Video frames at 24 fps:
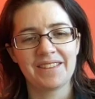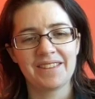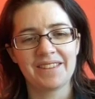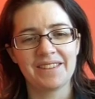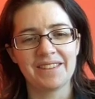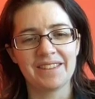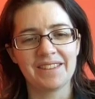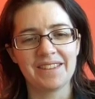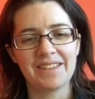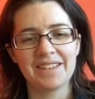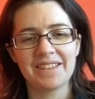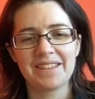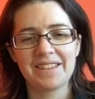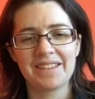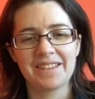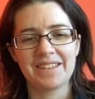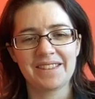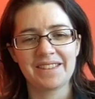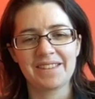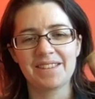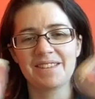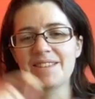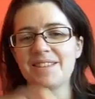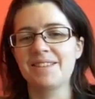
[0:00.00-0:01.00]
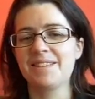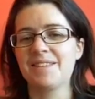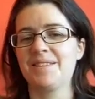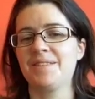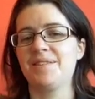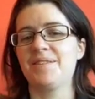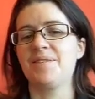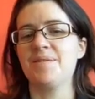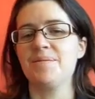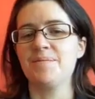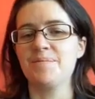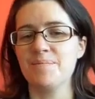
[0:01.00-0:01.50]
Delicious,
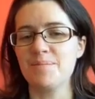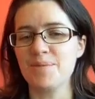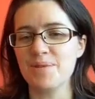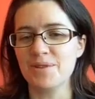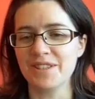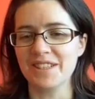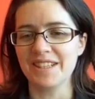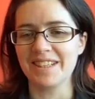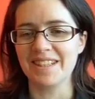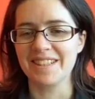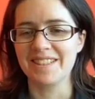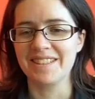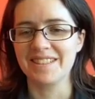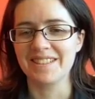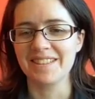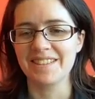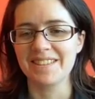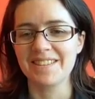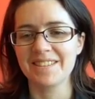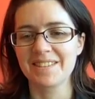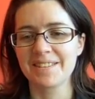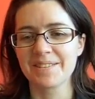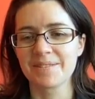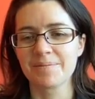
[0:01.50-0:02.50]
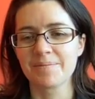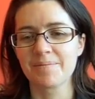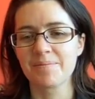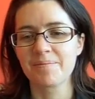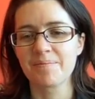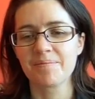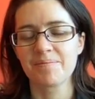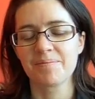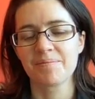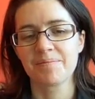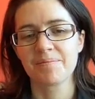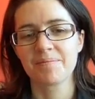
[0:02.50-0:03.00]
more delicious.
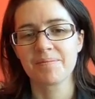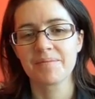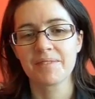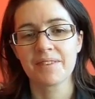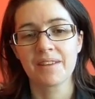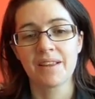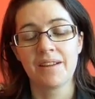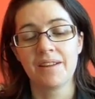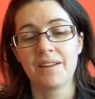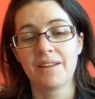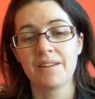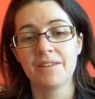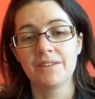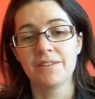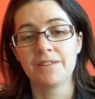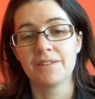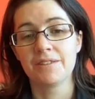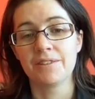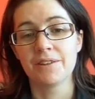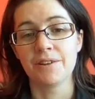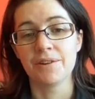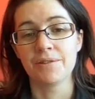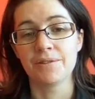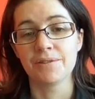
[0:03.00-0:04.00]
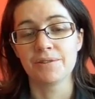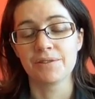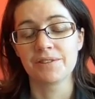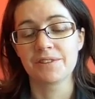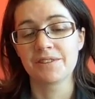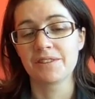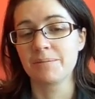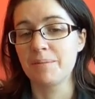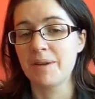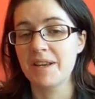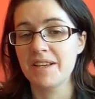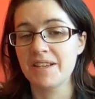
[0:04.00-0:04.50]
So
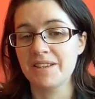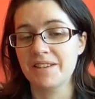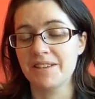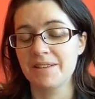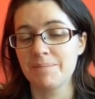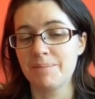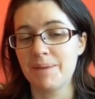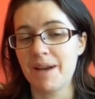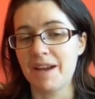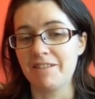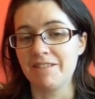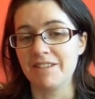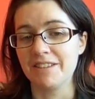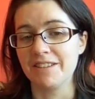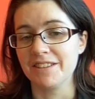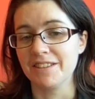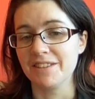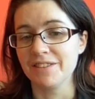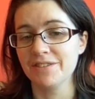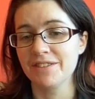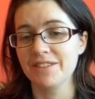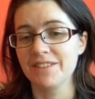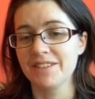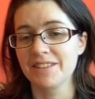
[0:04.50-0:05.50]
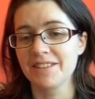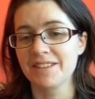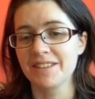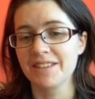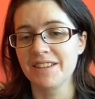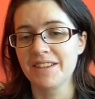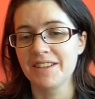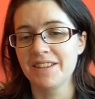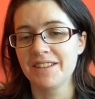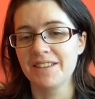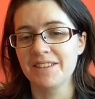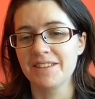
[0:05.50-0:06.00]
to make comparatives,
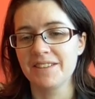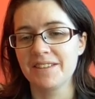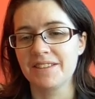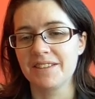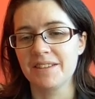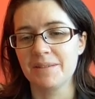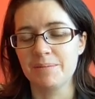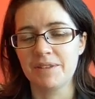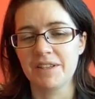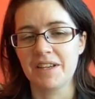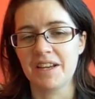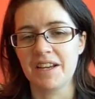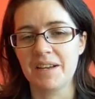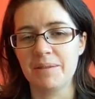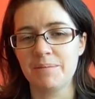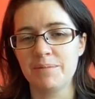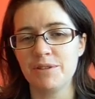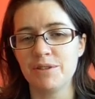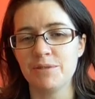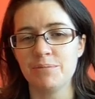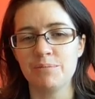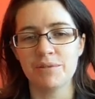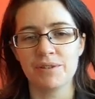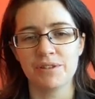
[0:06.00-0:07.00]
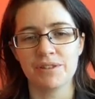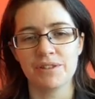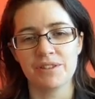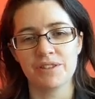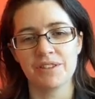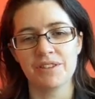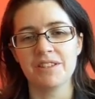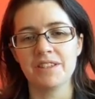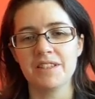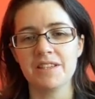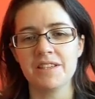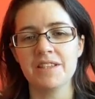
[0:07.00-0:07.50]
sometimes you
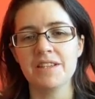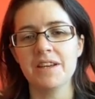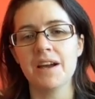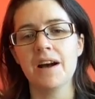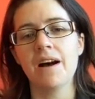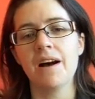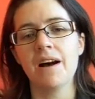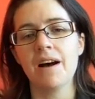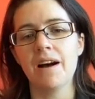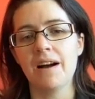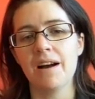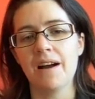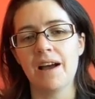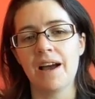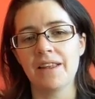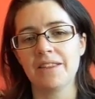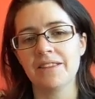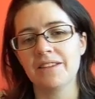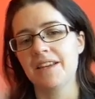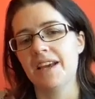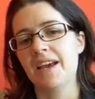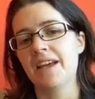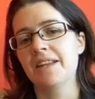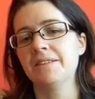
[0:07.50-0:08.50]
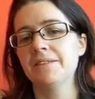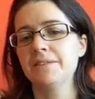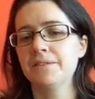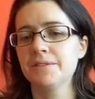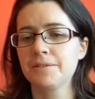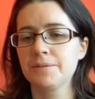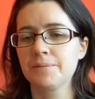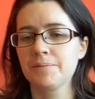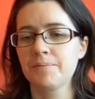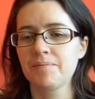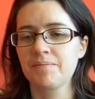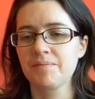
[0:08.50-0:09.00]
put ER at the
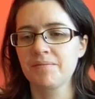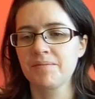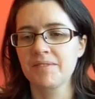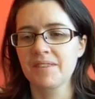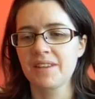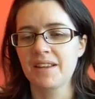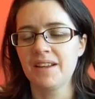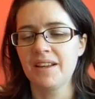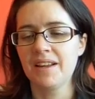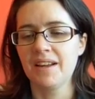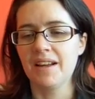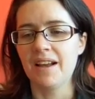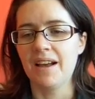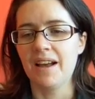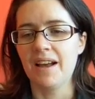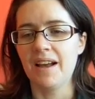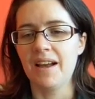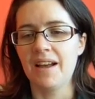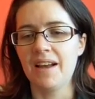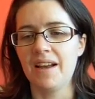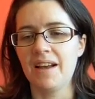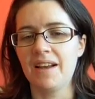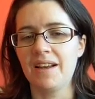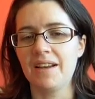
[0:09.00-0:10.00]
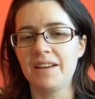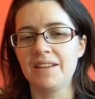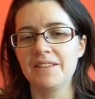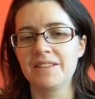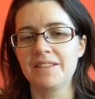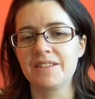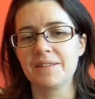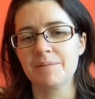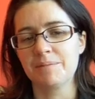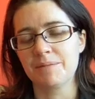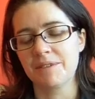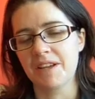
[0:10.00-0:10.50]
end, and
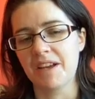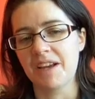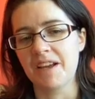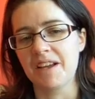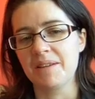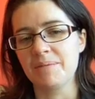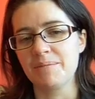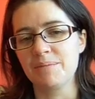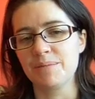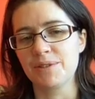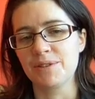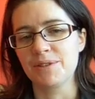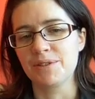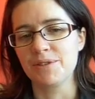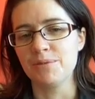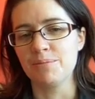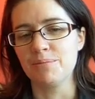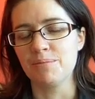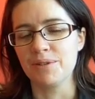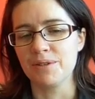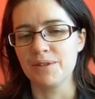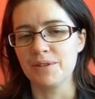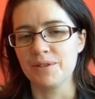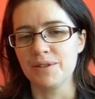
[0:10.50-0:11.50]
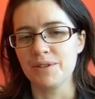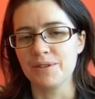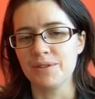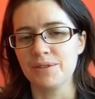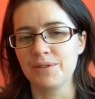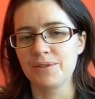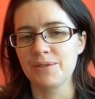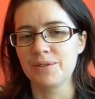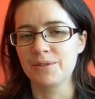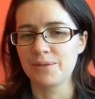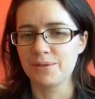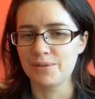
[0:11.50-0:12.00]
sometimes you put
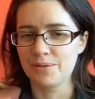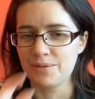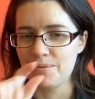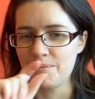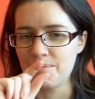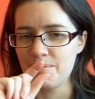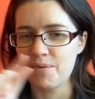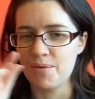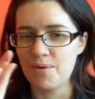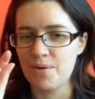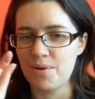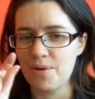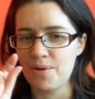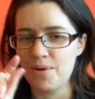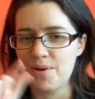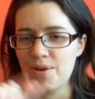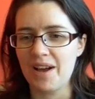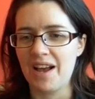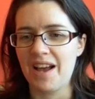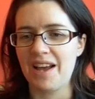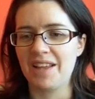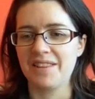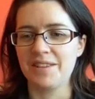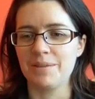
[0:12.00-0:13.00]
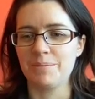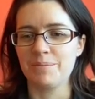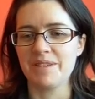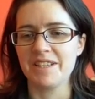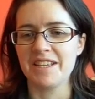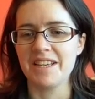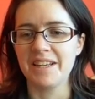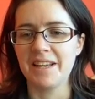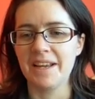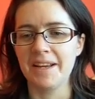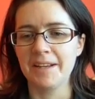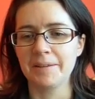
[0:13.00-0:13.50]
more at the
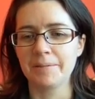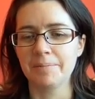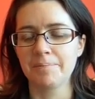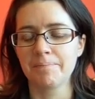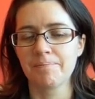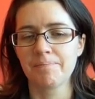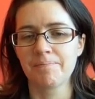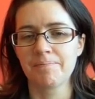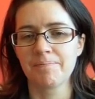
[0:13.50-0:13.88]
beginning.